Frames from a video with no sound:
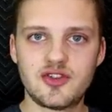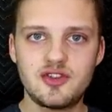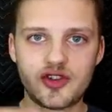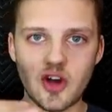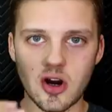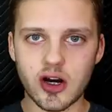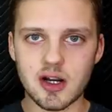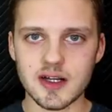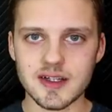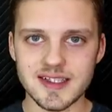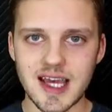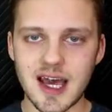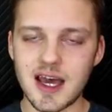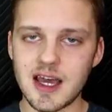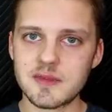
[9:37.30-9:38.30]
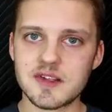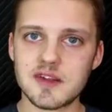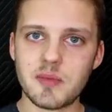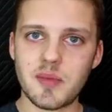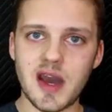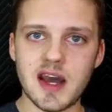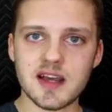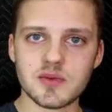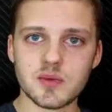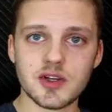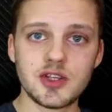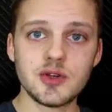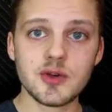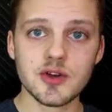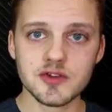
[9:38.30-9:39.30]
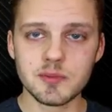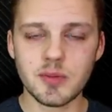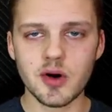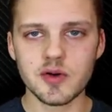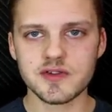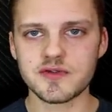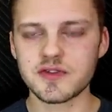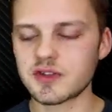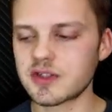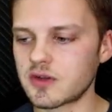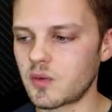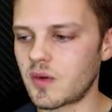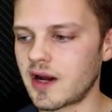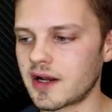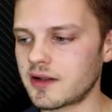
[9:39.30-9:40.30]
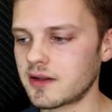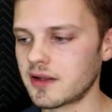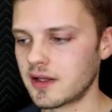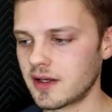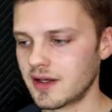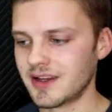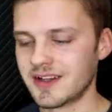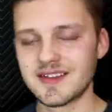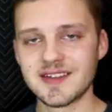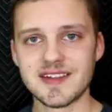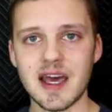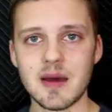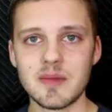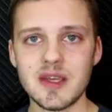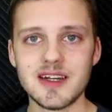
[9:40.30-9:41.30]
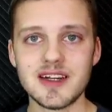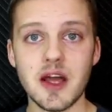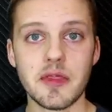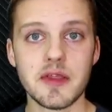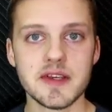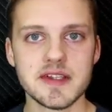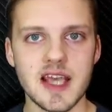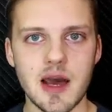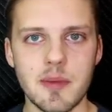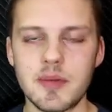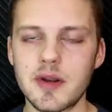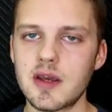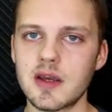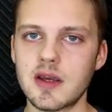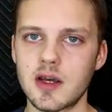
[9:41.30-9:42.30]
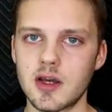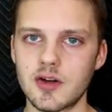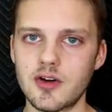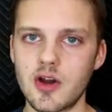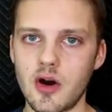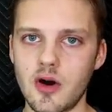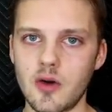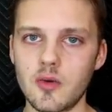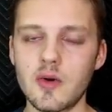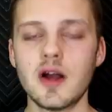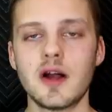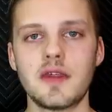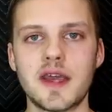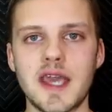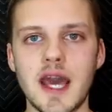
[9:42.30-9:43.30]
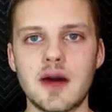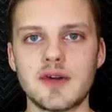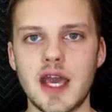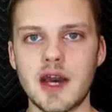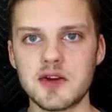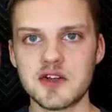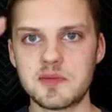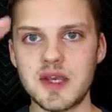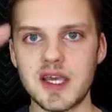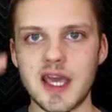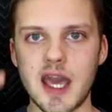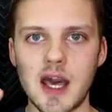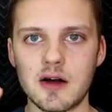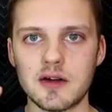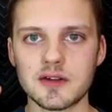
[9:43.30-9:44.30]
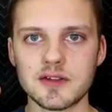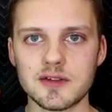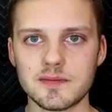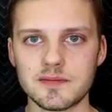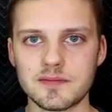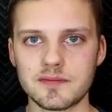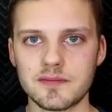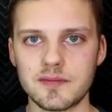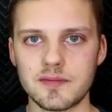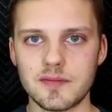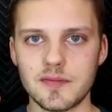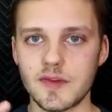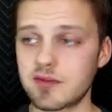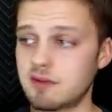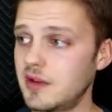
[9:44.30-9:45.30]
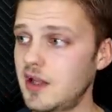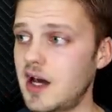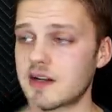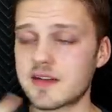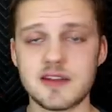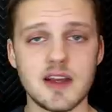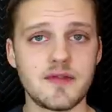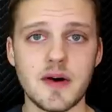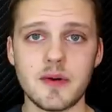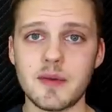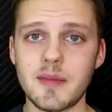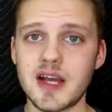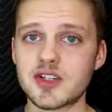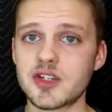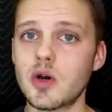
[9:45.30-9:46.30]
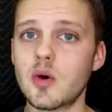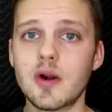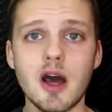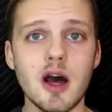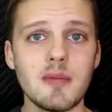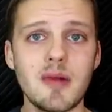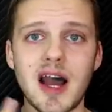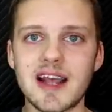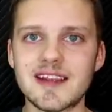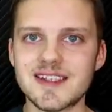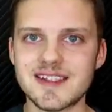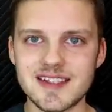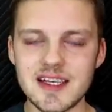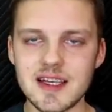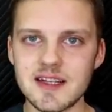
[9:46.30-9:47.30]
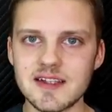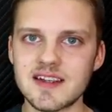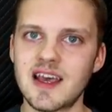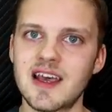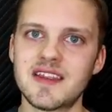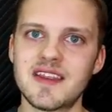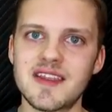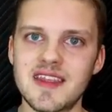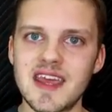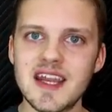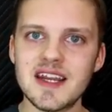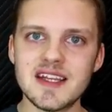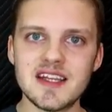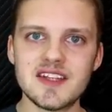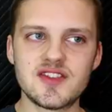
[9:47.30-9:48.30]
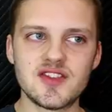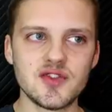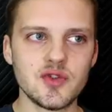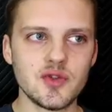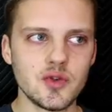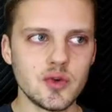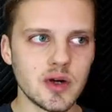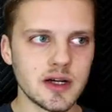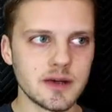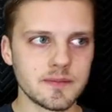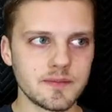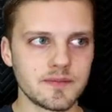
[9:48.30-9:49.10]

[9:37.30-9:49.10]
dark times in the past where Q doesn't post for a little while. Does that mean nothing's happening? No, the countdown is being held. There's a lot of stuff I would imagine going on behind the scenes that they need to